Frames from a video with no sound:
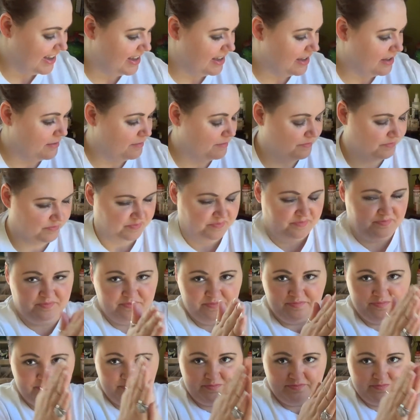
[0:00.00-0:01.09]
um,
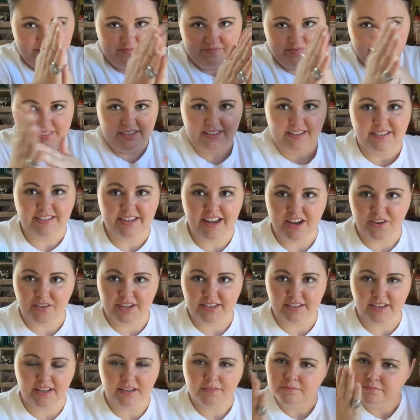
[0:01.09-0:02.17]
now
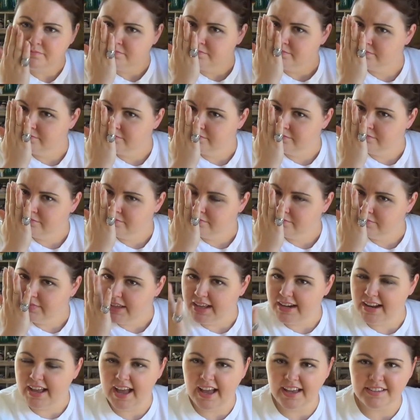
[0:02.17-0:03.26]
it.
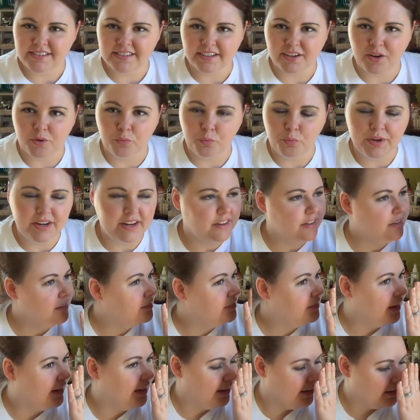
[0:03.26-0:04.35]
And it has like a weird
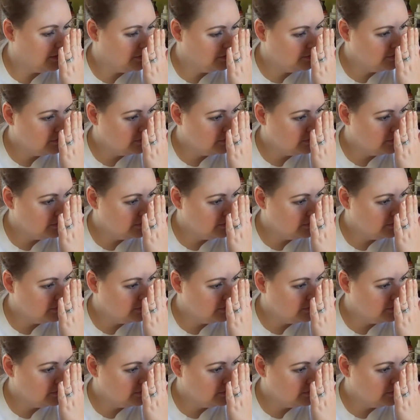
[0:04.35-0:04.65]
like